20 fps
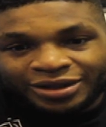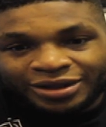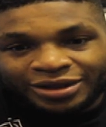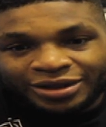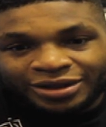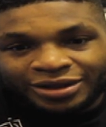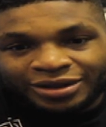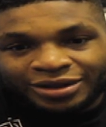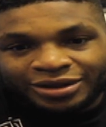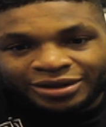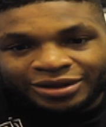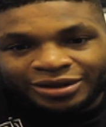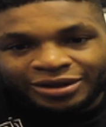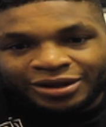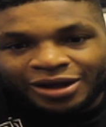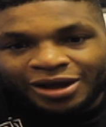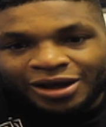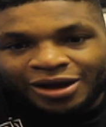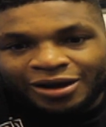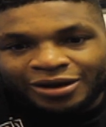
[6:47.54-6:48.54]

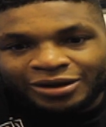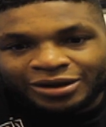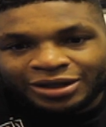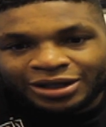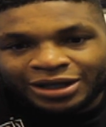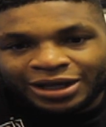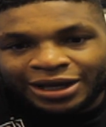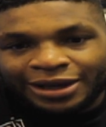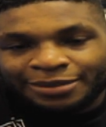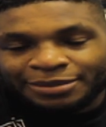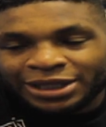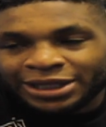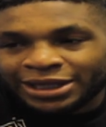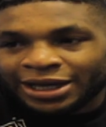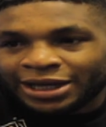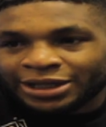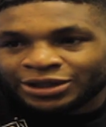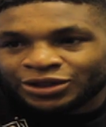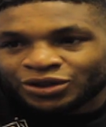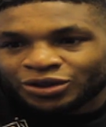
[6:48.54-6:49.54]
No, I mean,
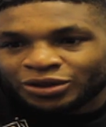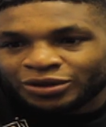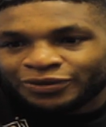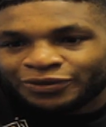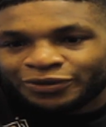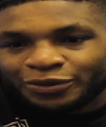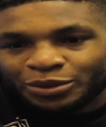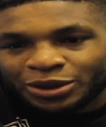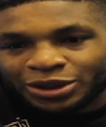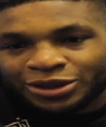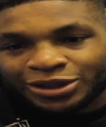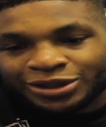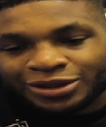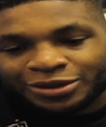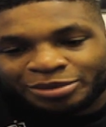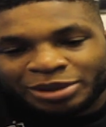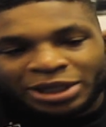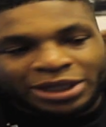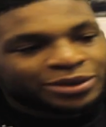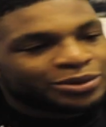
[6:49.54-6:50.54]
I enjoy, which
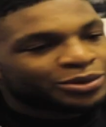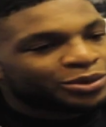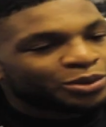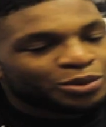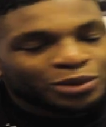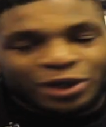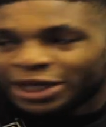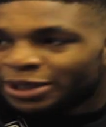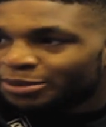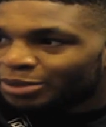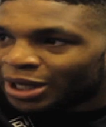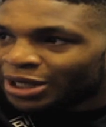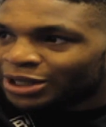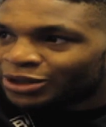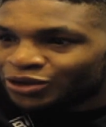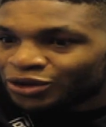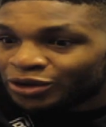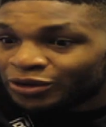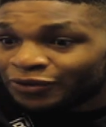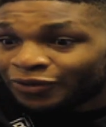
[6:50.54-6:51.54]
is a bit weird, but I
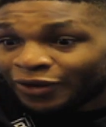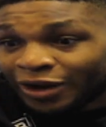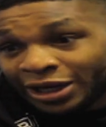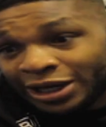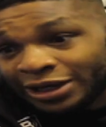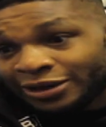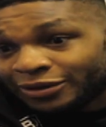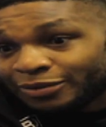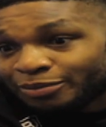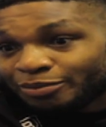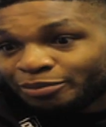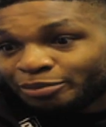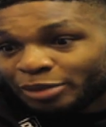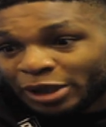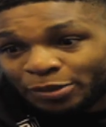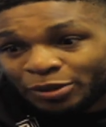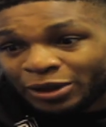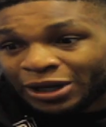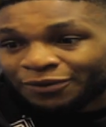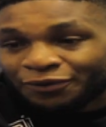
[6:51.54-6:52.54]
enjoy fighting
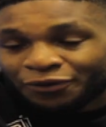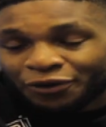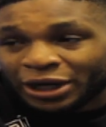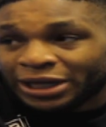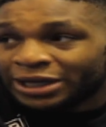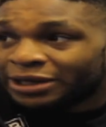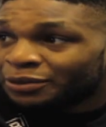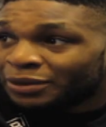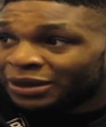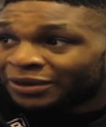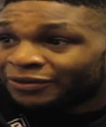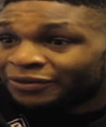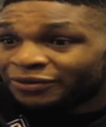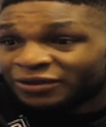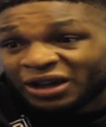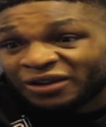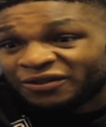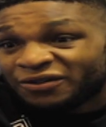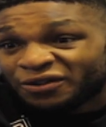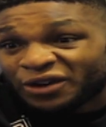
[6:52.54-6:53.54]
people I'm friendly with,
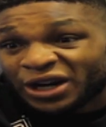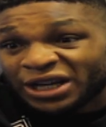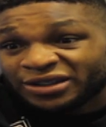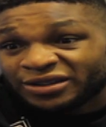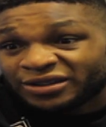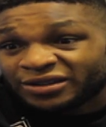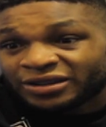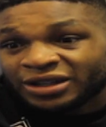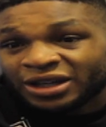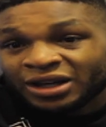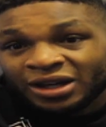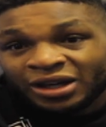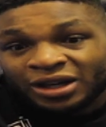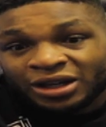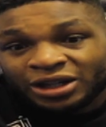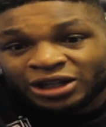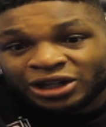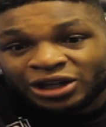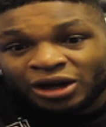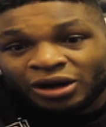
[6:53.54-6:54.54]
like friends.
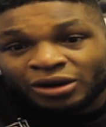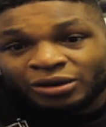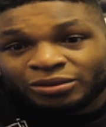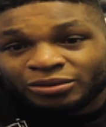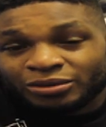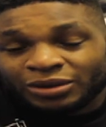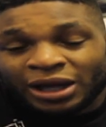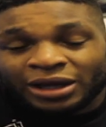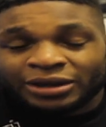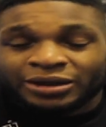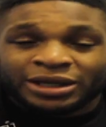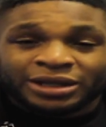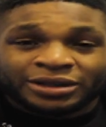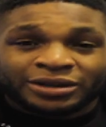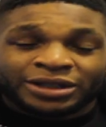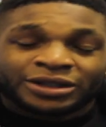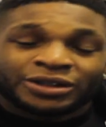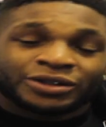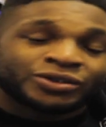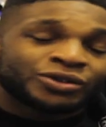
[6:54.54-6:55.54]
Yeah. You know, like
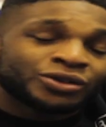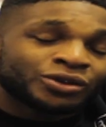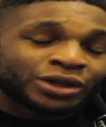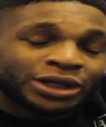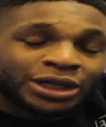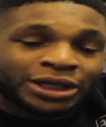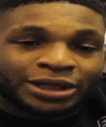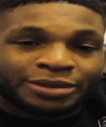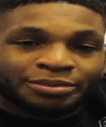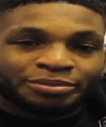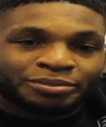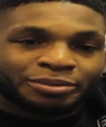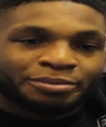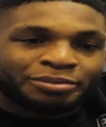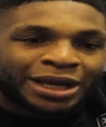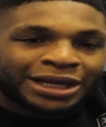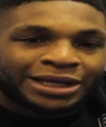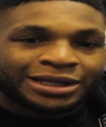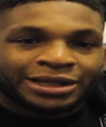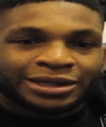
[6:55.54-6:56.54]
this is talking
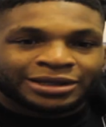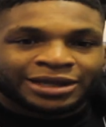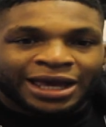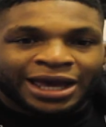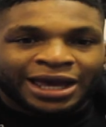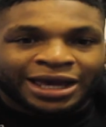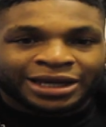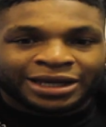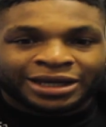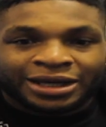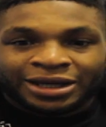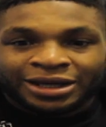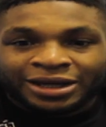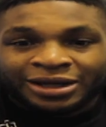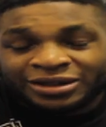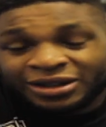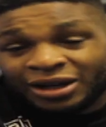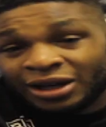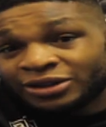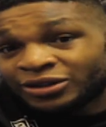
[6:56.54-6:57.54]
back in the day.
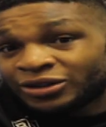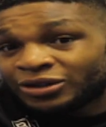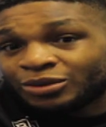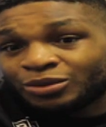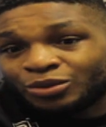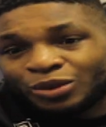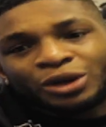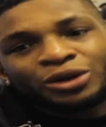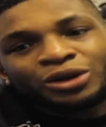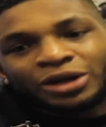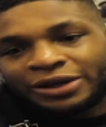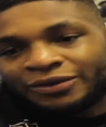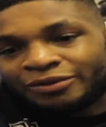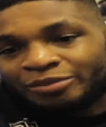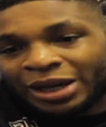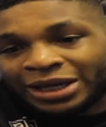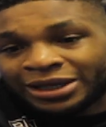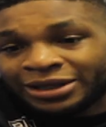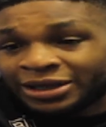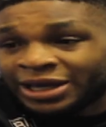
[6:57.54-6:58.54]
Like, well, not
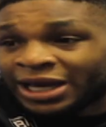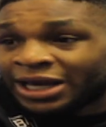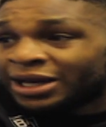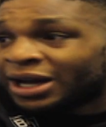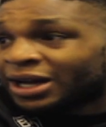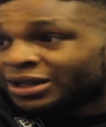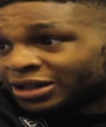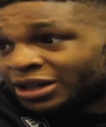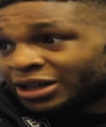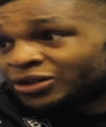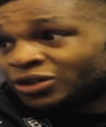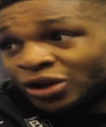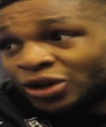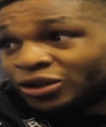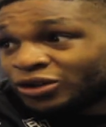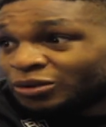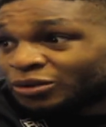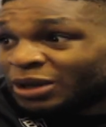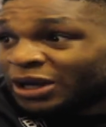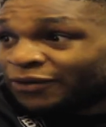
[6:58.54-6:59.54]
even back in the day, guys like
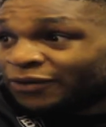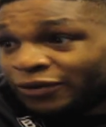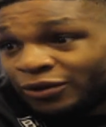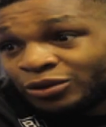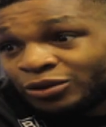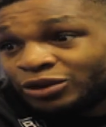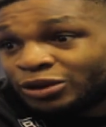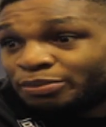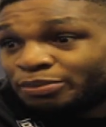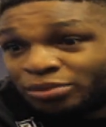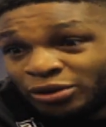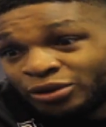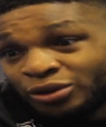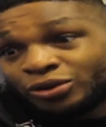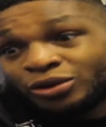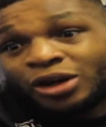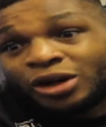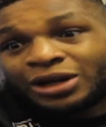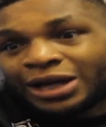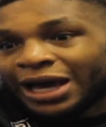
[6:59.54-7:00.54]
Scott Smith, who was a
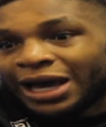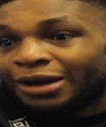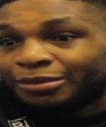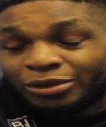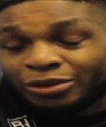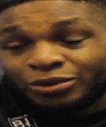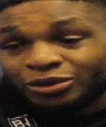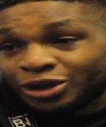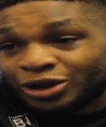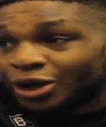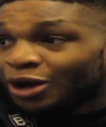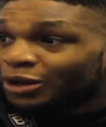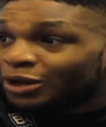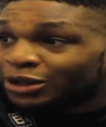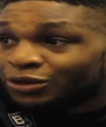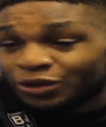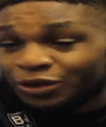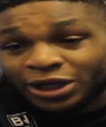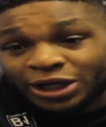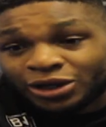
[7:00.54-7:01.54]
brutal knockout, but you know,
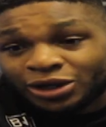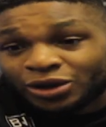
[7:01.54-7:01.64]
he's really